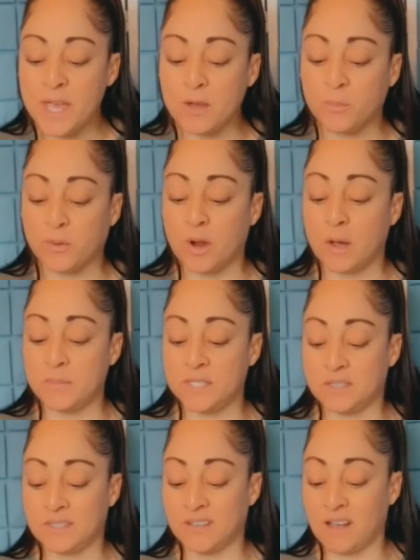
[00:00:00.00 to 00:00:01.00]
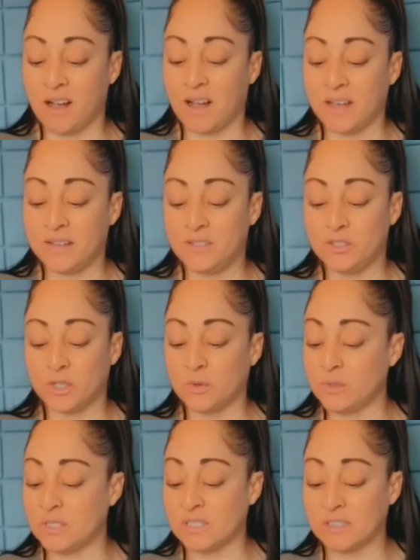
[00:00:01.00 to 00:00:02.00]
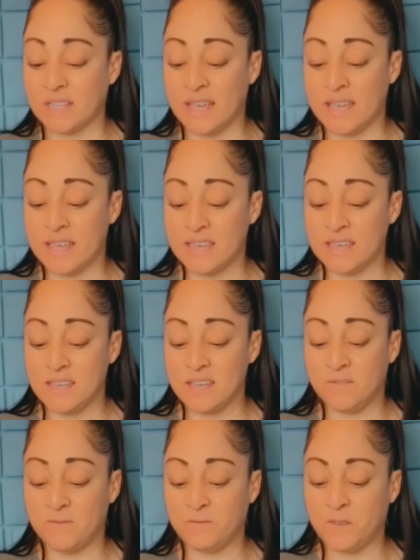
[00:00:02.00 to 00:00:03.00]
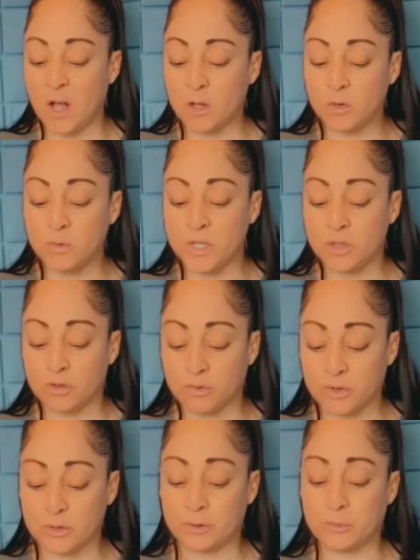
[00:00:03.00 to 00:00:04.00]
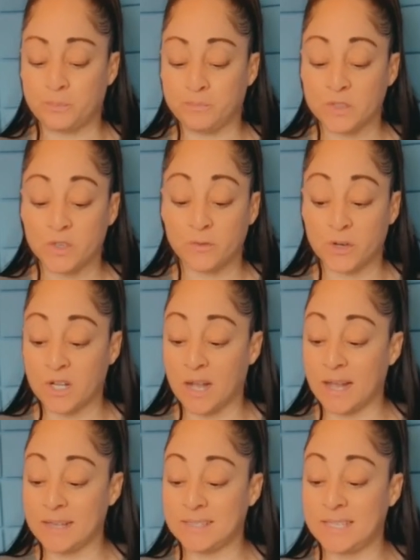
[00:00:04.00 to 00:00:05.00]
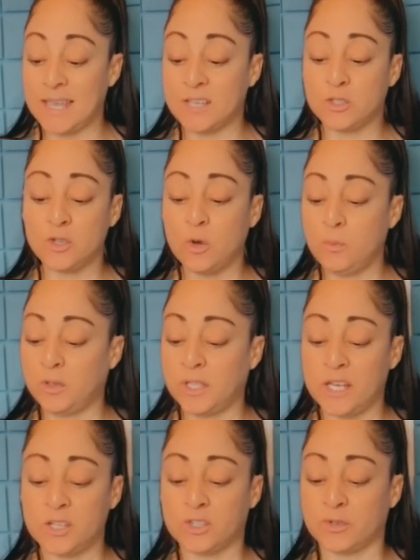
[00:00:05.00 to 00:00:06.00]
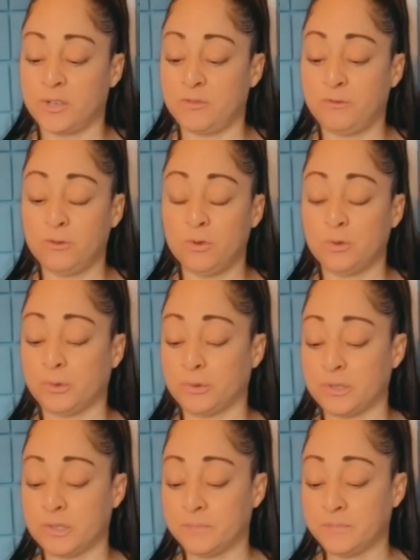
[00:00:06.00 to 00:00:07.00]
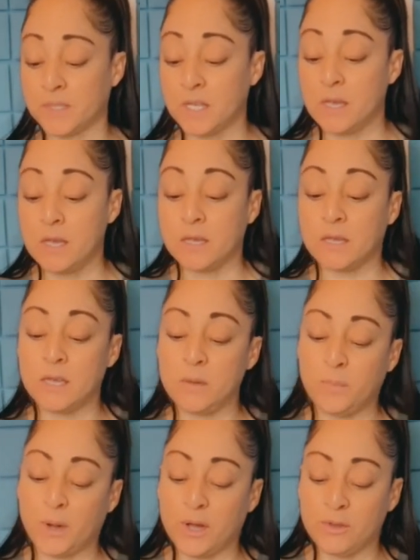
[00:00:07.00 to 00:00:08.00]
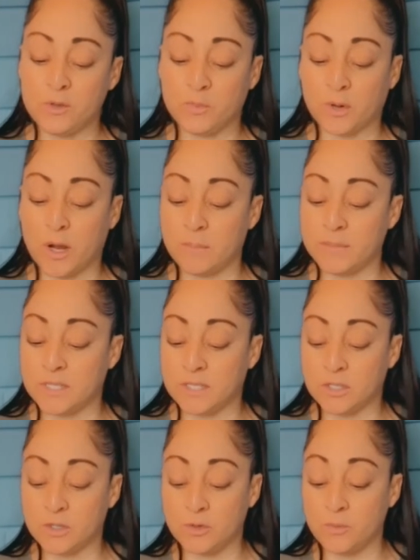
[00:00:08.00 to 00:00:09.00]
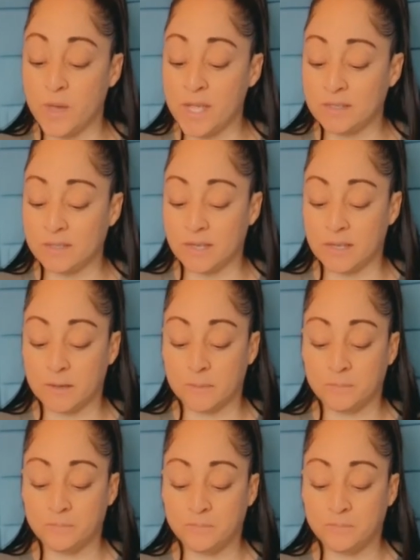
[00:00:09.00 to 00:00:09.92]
a promise to God, don't delay in following through, for God takes no pleasure in fools. Keep all the promises you make to Him.